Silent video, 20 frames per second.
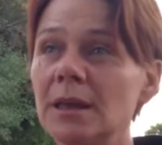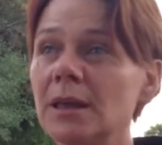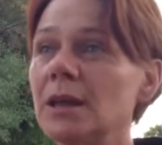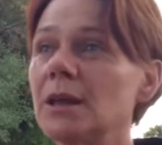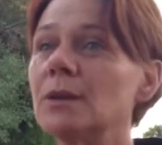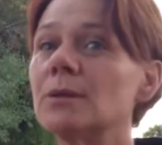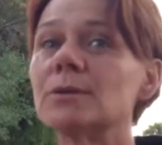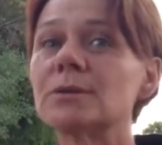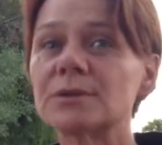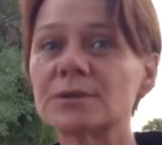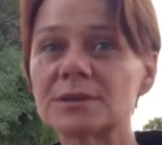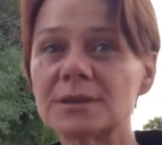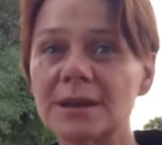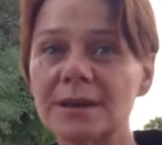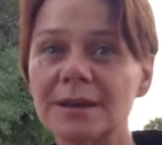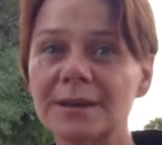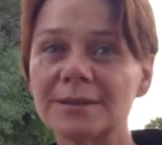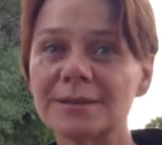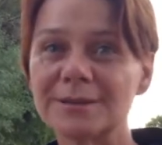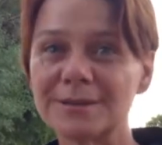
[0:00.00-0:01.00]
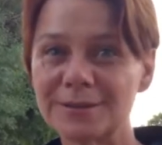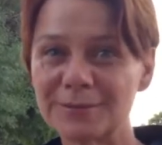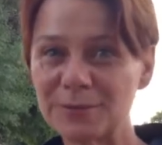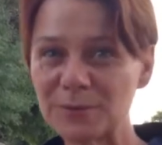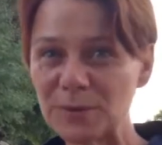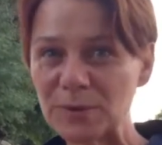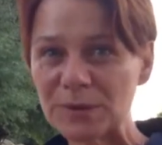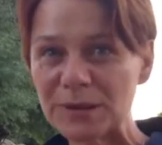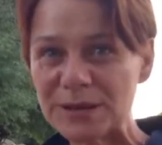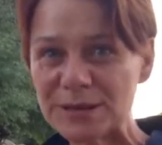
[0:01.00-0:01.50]
he looks at
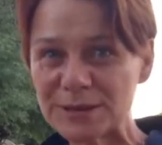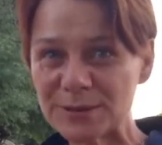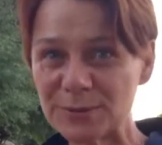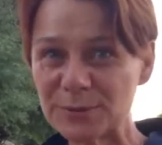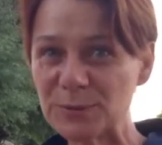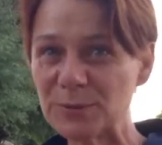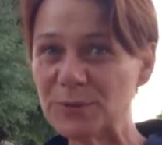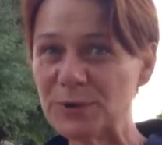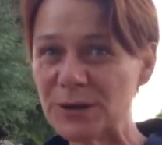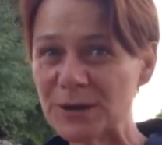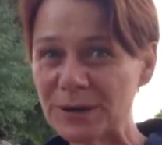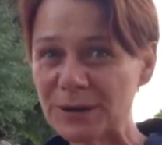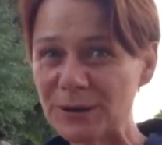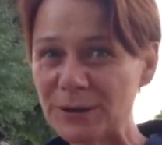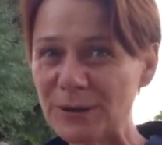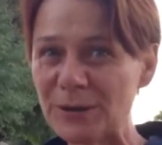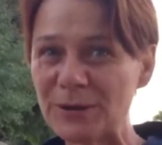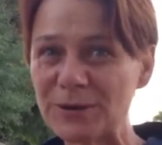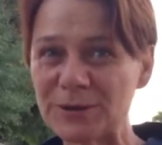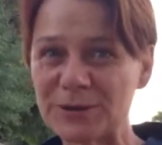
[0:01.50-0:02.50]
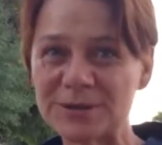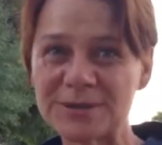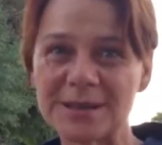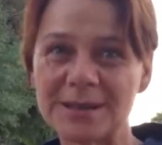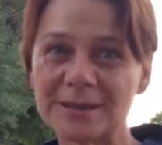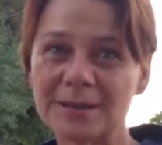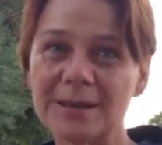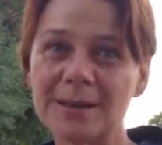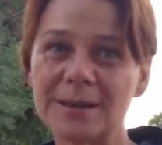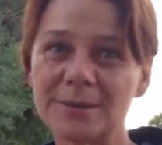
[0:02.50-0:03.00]
all these wooden locks
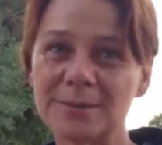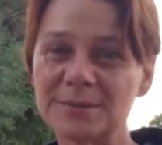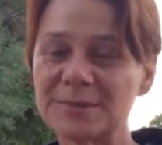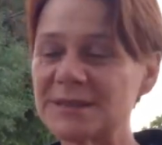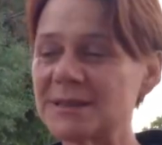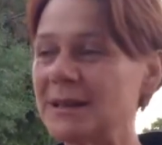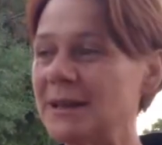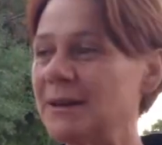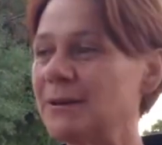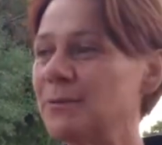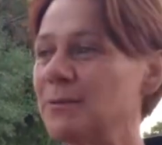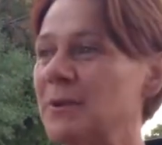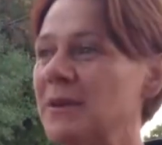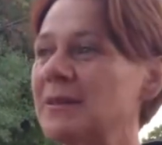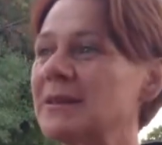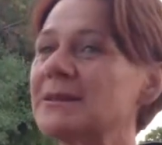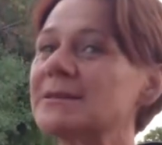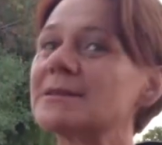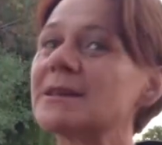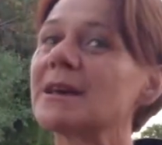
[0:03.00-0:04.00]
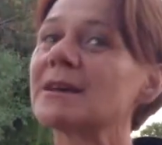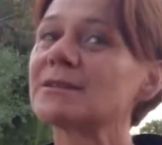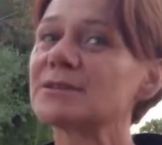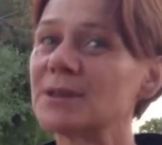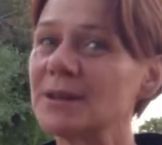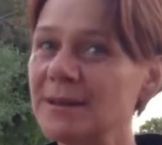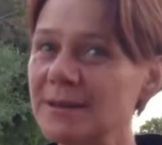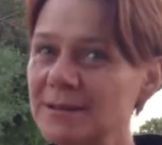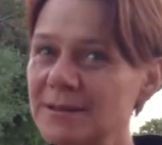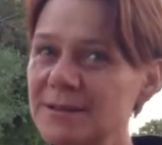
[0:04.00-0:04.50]
that comes in, whether it's
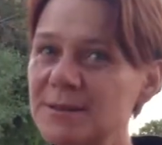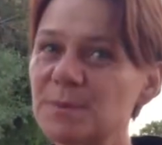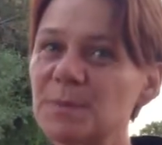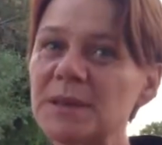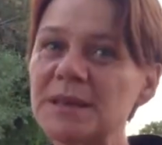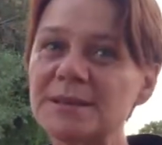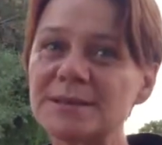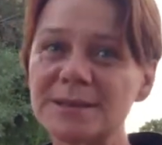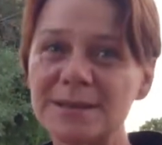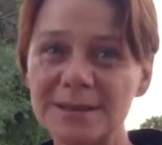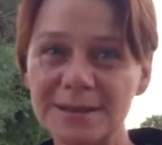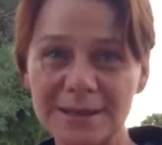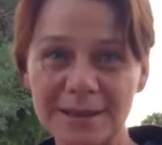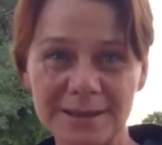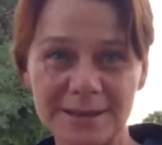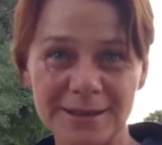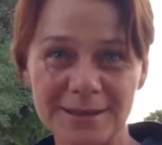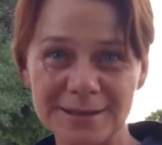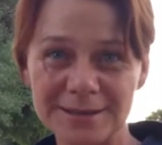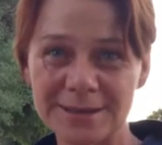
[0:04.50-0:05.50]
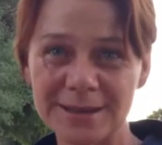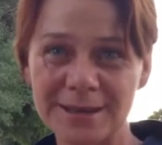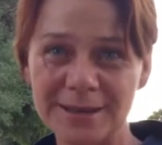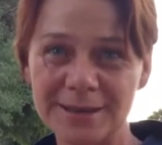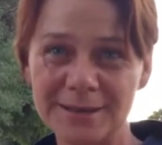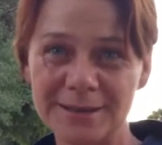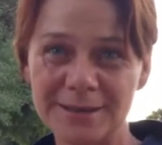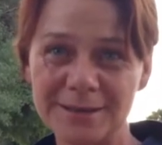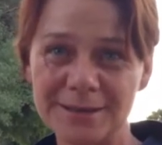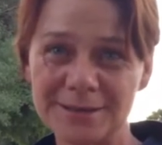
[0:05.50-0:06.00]
actually the species that they
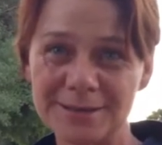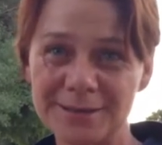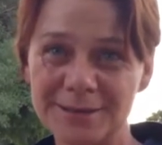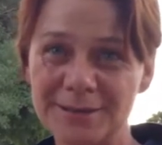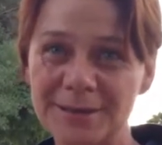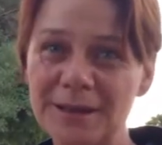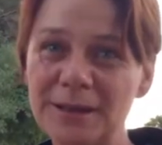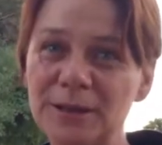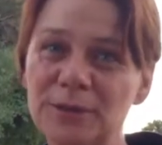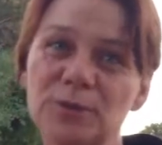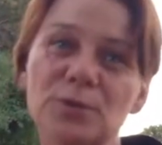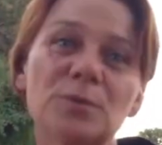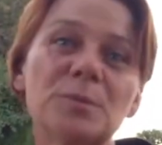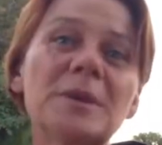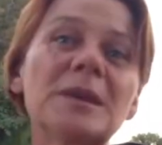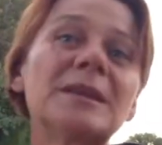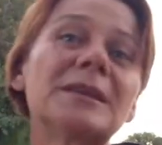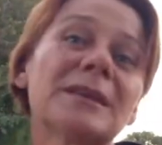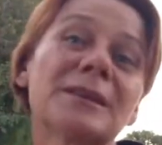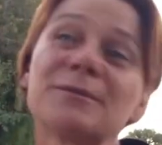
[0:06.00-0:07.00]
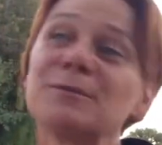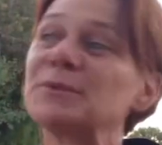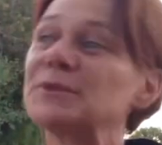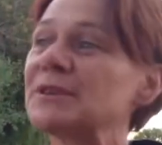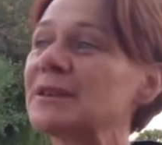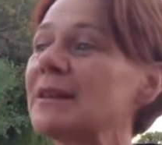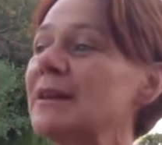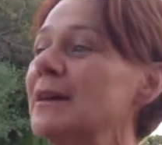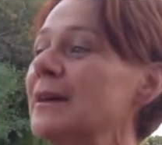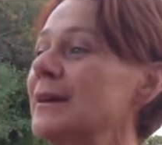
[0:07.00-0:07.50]
say it is. Normally they would
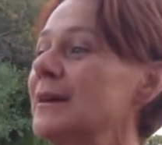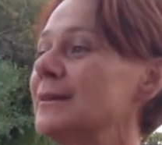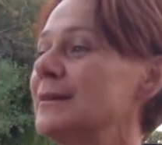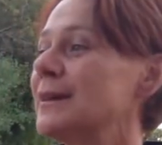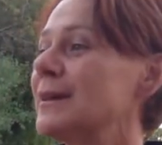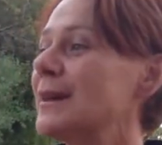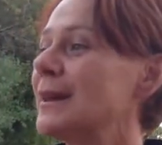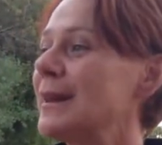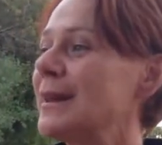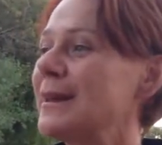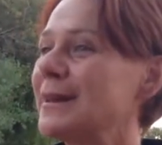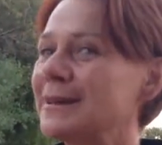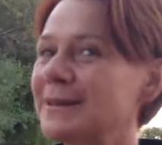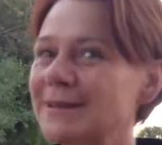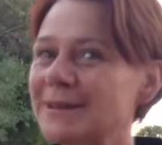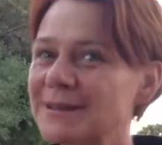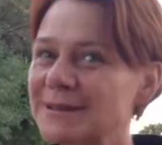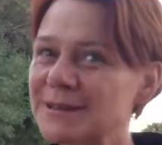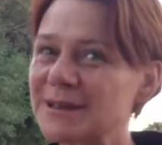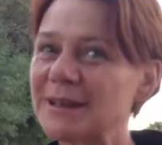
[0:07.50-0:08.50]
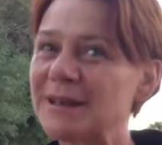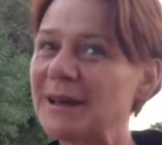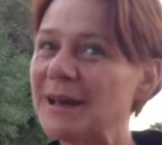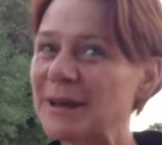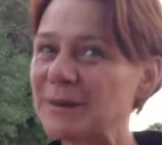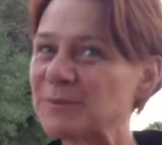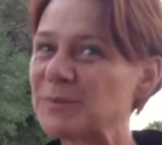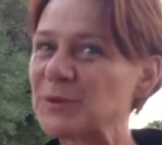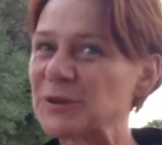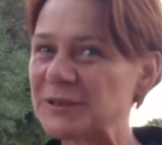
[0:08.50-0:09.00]
declare it as an
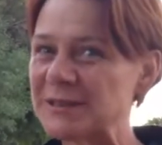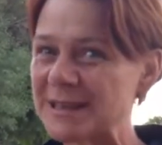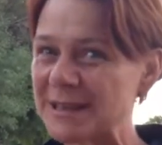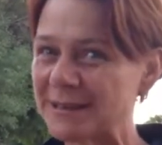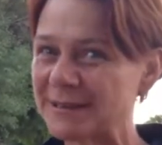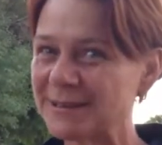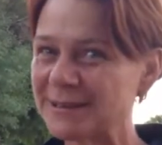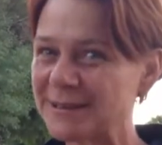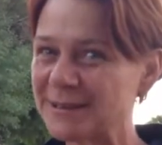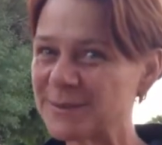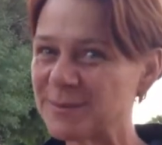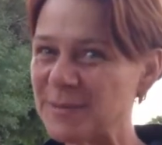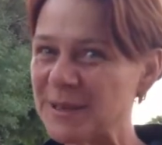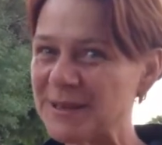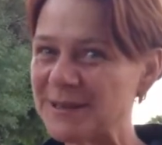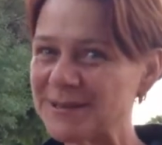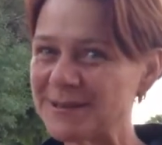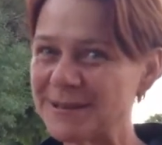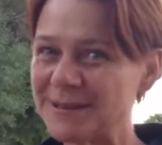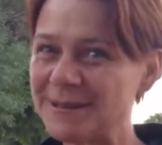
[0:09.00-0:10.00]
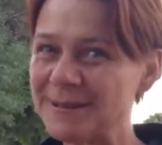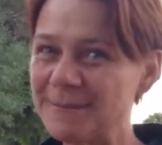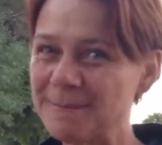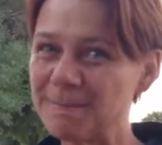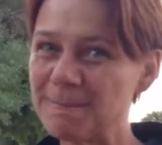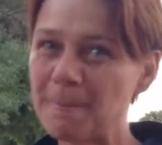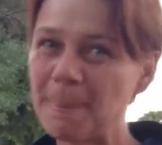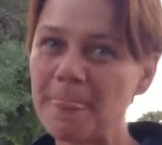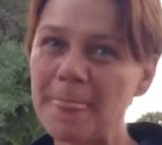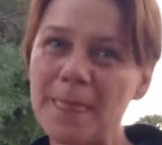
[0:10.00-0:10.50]
unprotected species,
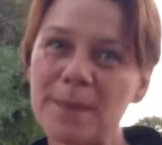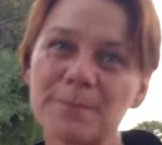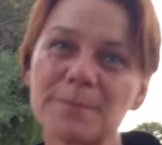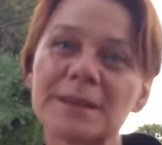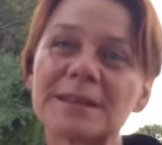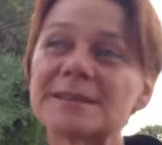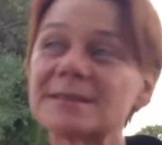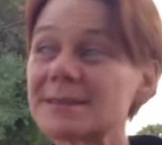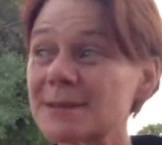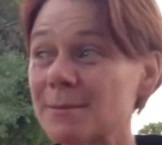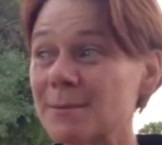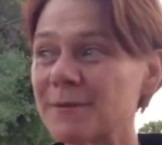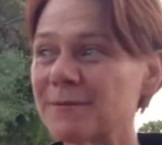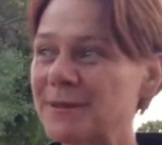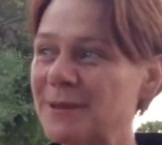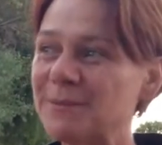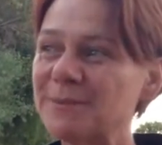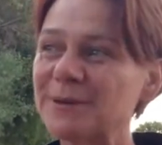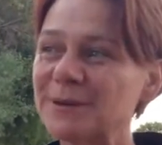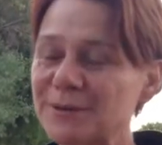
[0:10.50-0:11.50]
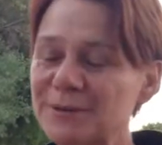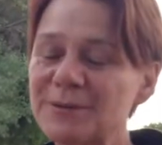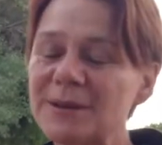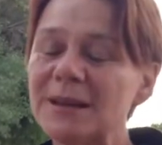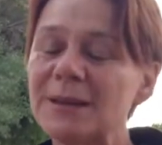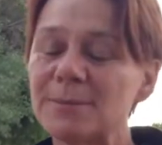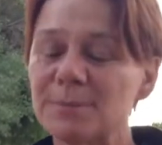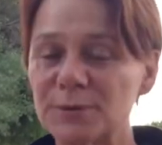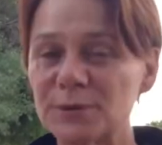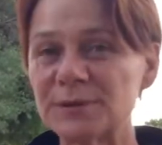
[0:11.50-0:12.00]
but some of them are
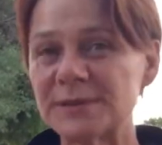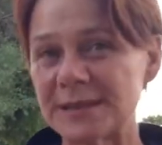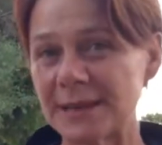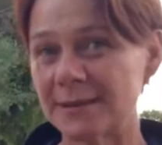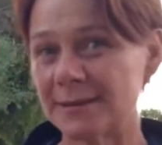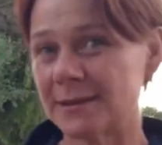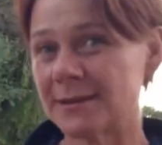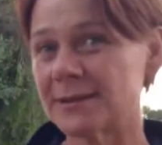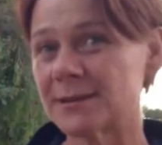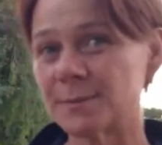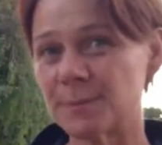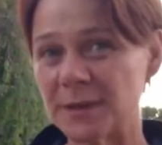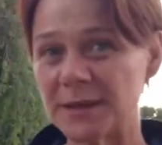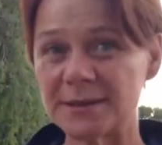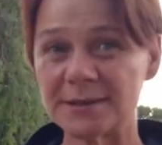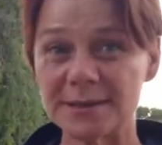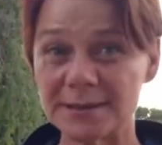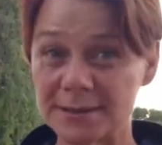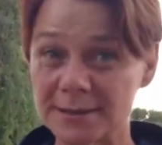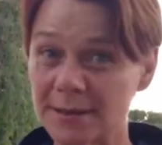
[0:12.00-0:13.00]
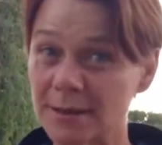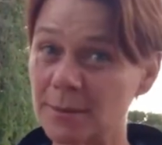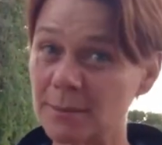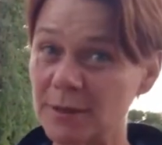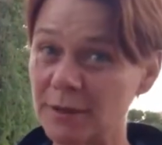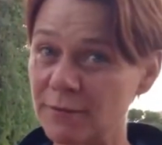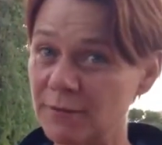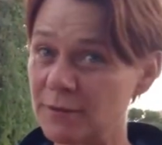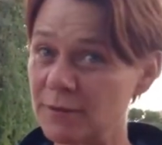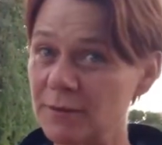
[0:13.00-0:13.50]
really protected species
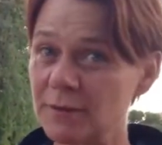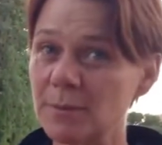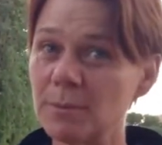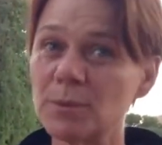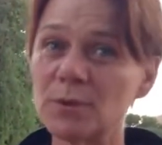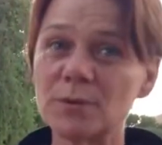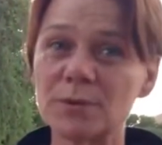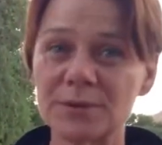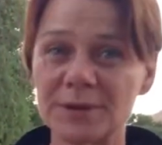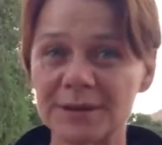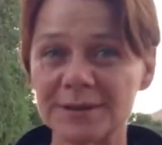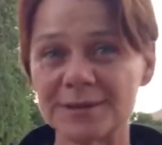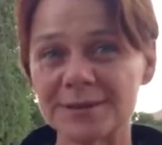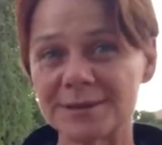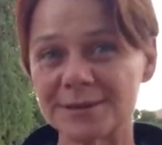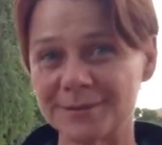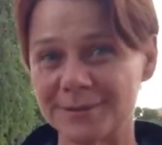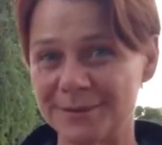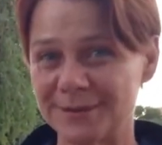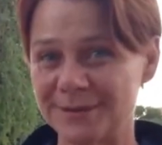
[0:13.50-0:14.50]
coming through the borders.